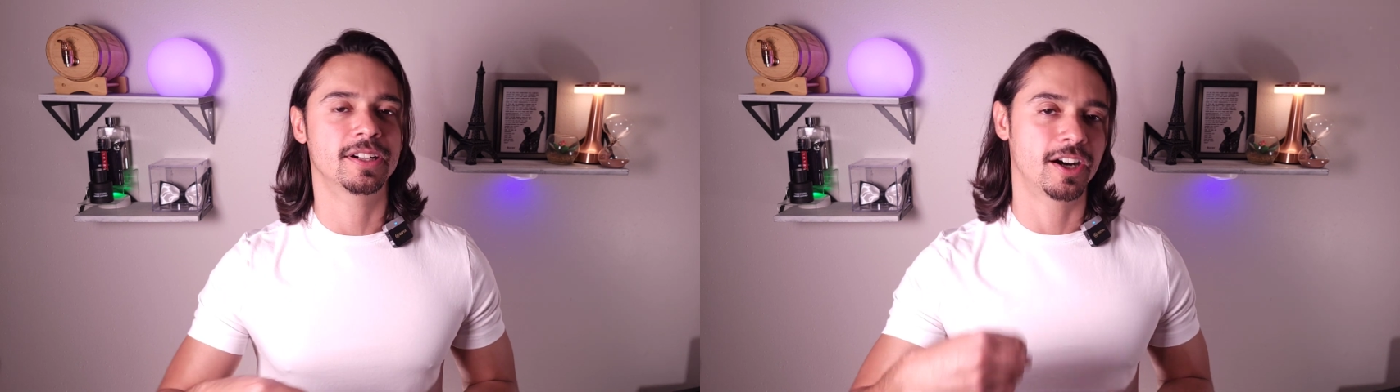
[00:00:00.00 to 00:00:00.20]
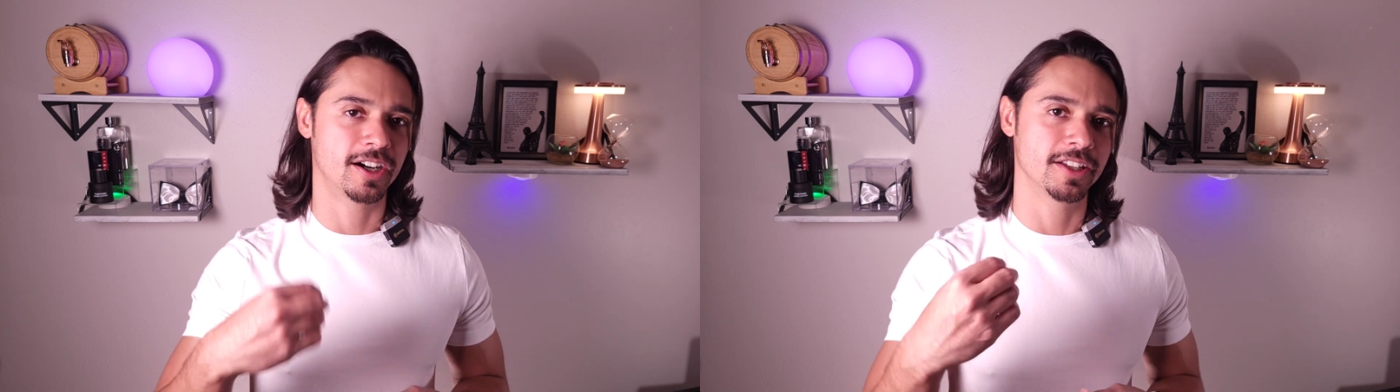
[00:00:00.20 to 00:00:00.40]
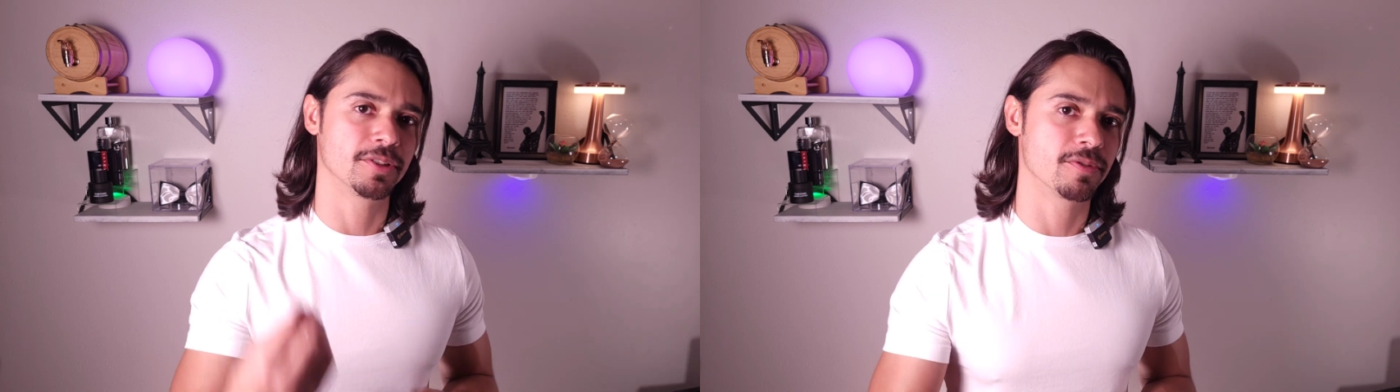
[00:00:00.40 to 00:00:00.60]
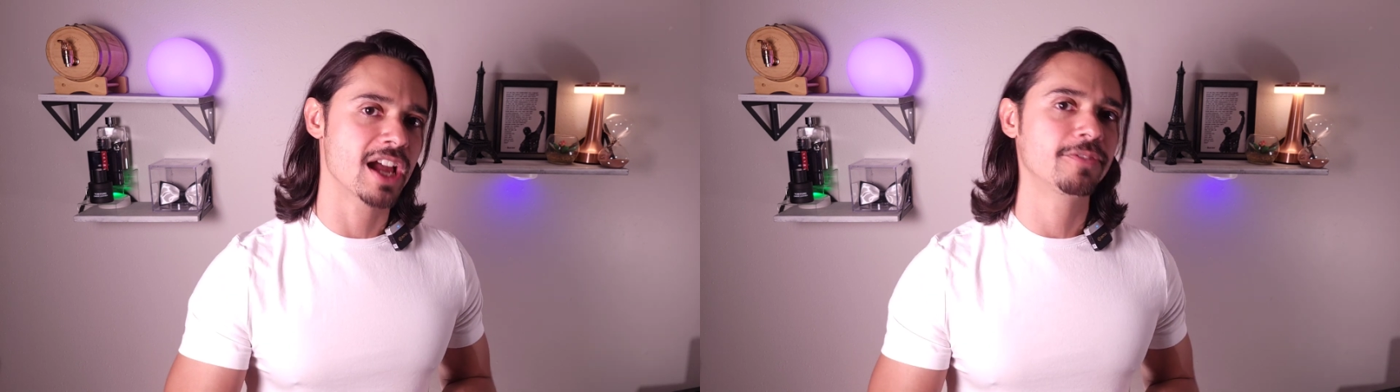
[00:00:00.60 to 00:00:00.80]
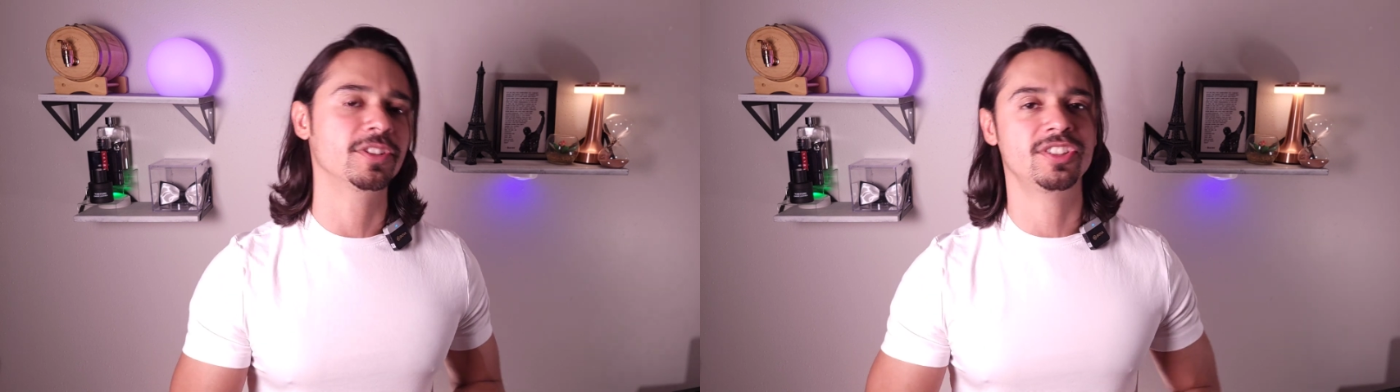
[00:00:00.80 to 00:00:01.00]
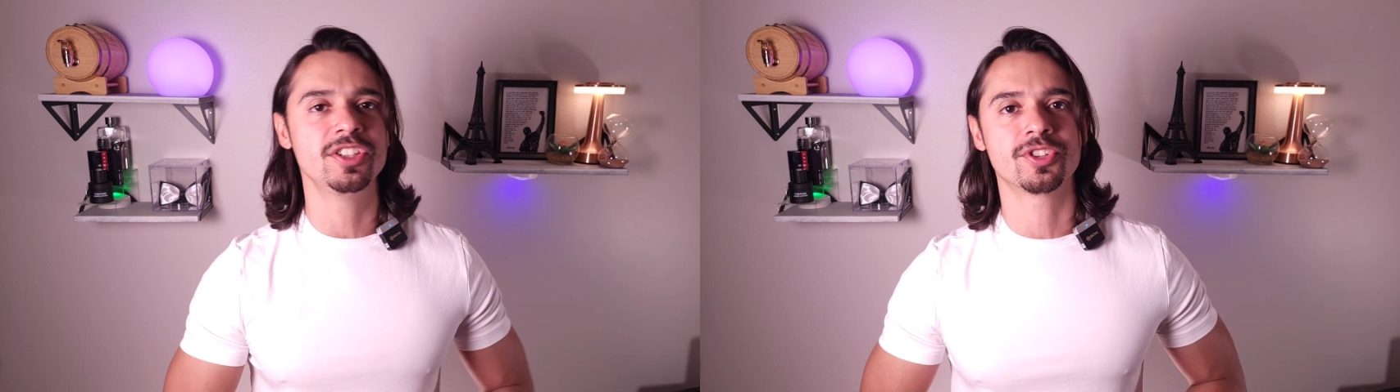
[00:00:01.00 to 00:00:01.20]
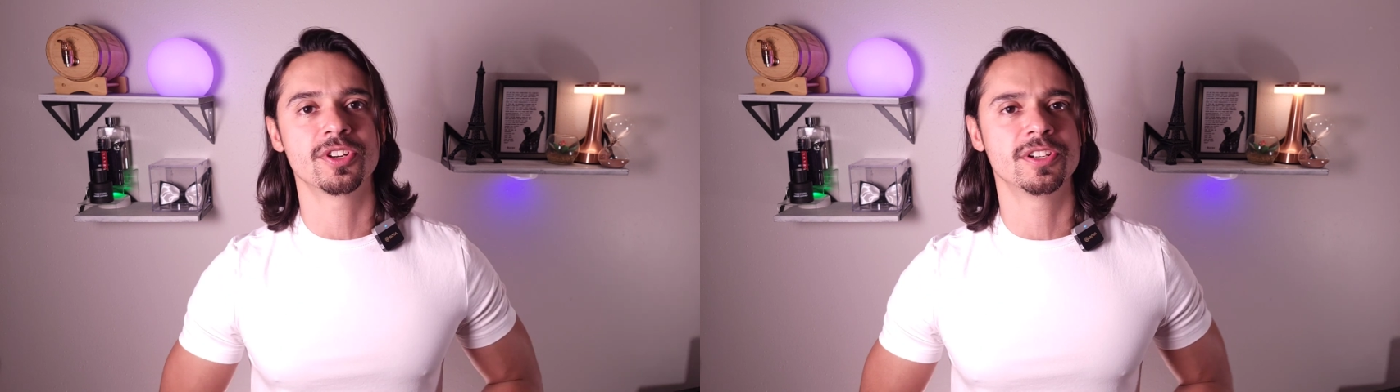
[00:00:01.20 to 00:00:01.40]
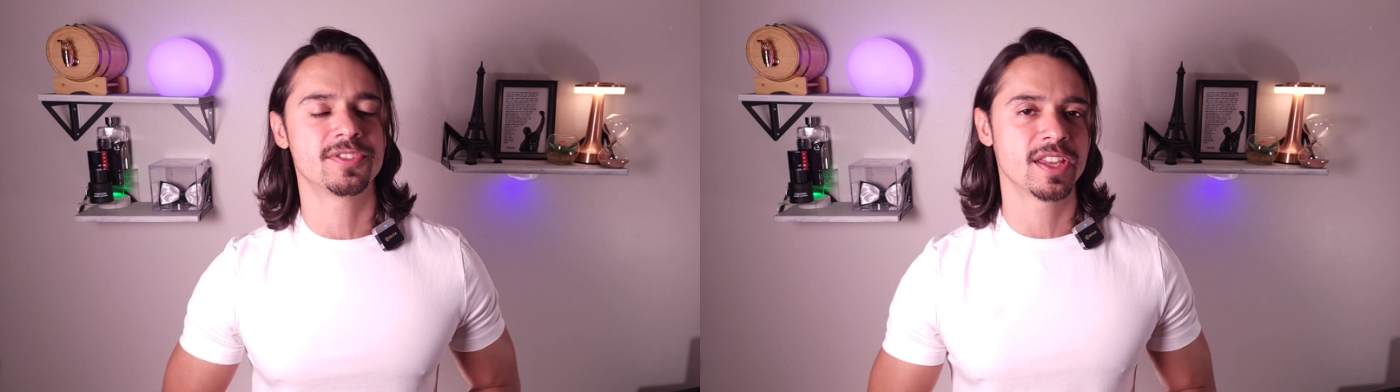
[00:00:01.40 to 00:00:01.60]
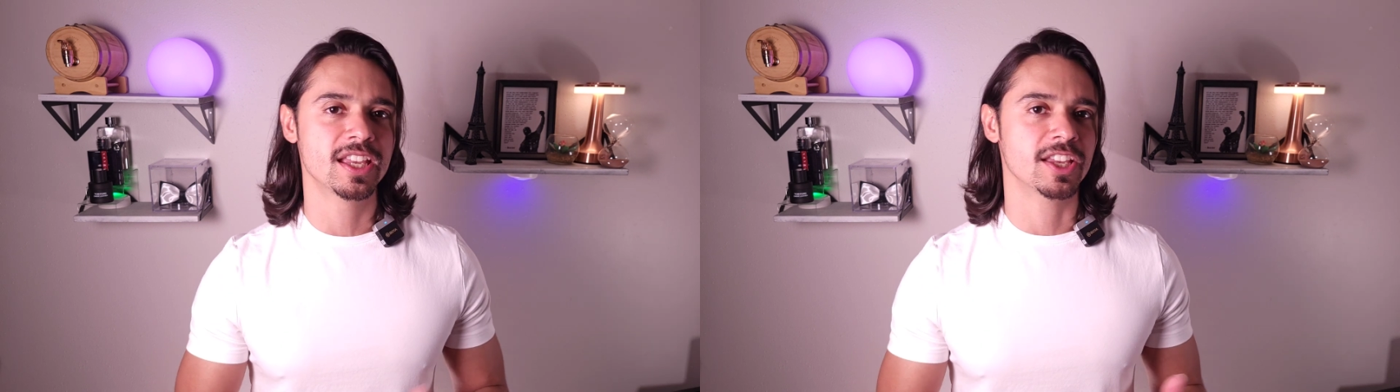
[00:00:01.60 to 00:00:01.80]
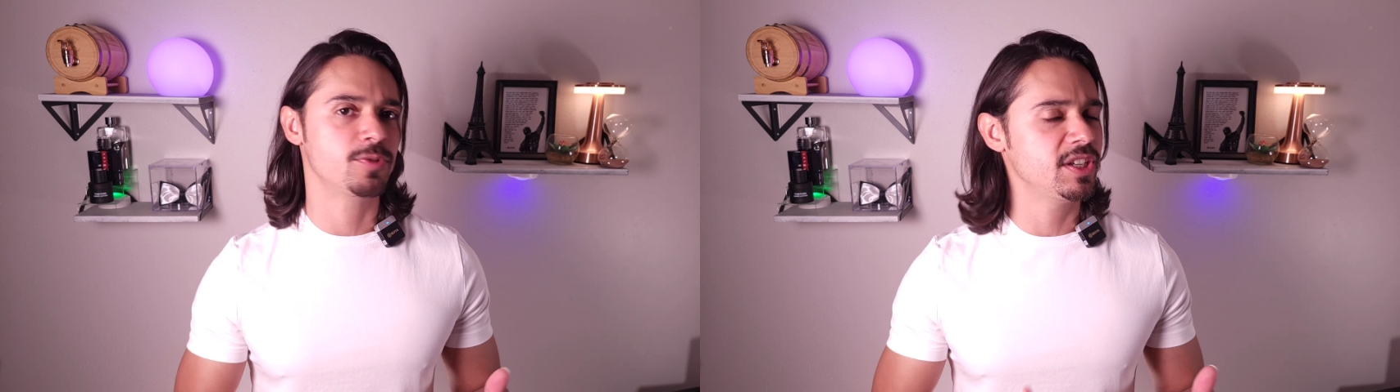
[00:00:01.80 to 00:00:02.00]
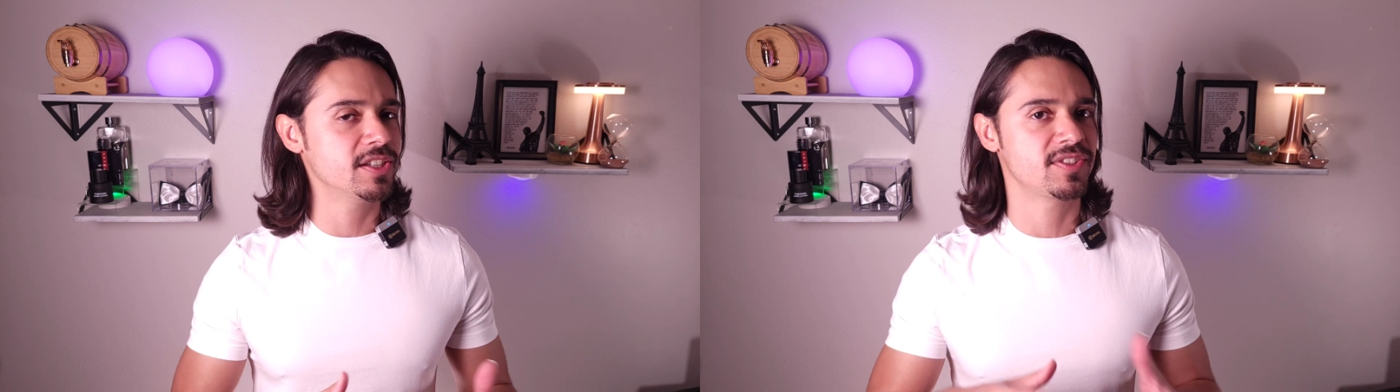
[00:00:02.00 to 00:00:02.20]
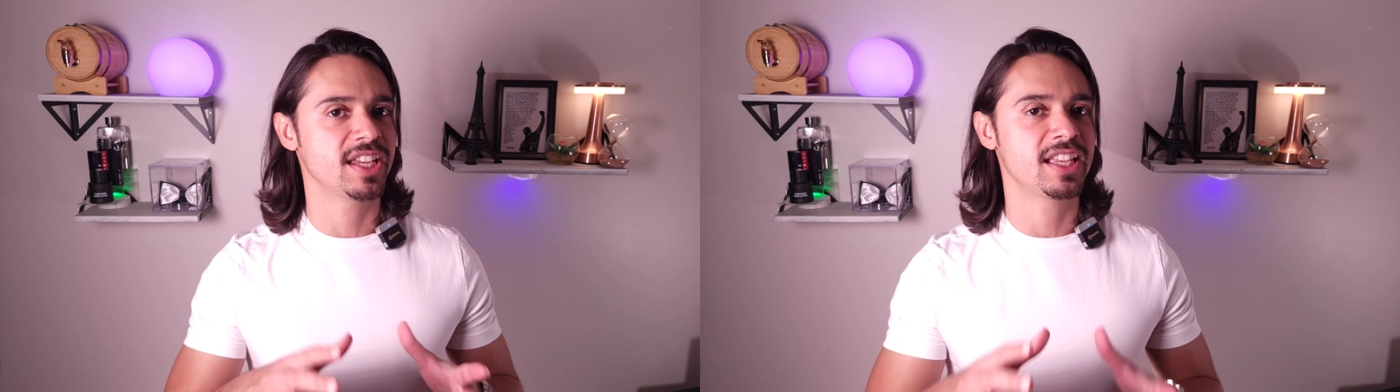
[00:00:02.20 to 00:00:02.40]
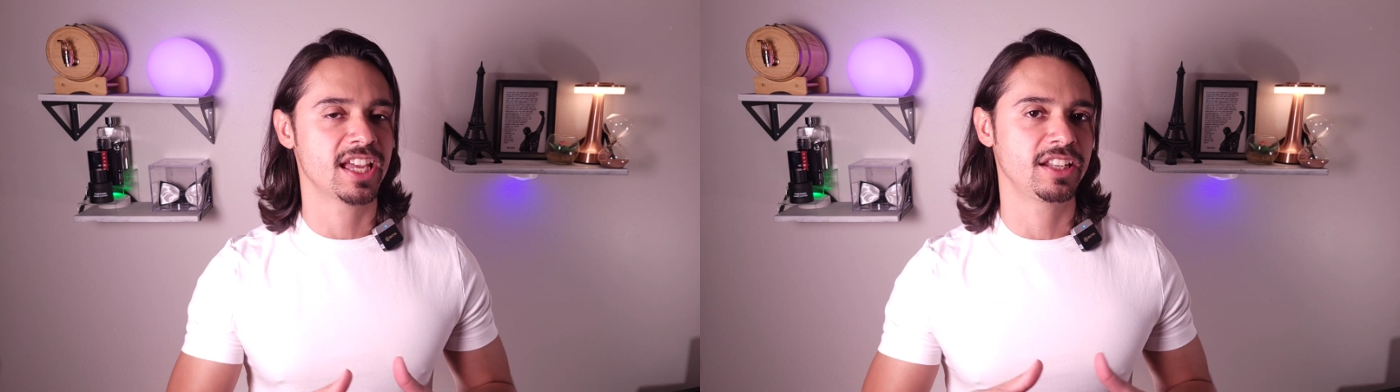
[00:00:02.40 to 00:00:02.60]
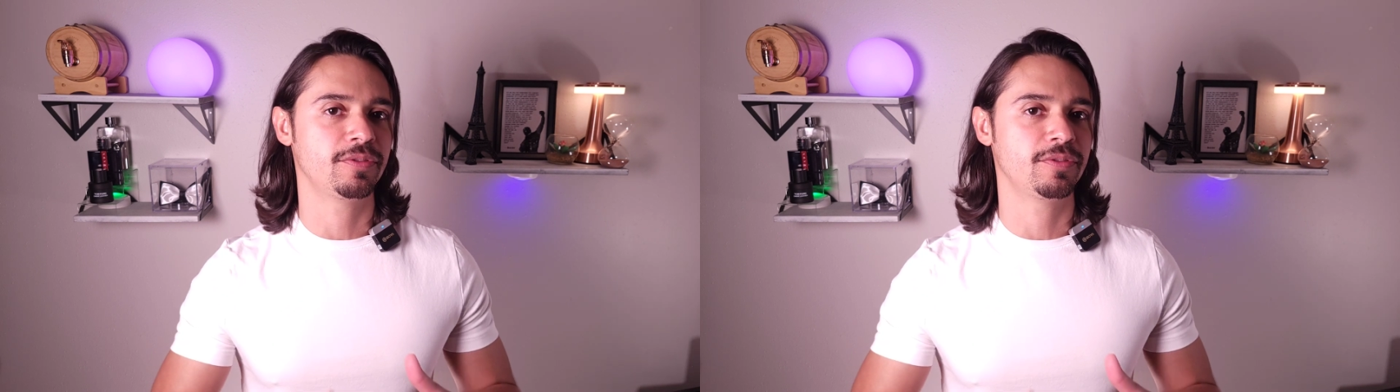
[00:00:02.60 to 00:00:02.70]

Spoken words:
on graphic t-shirts is because they can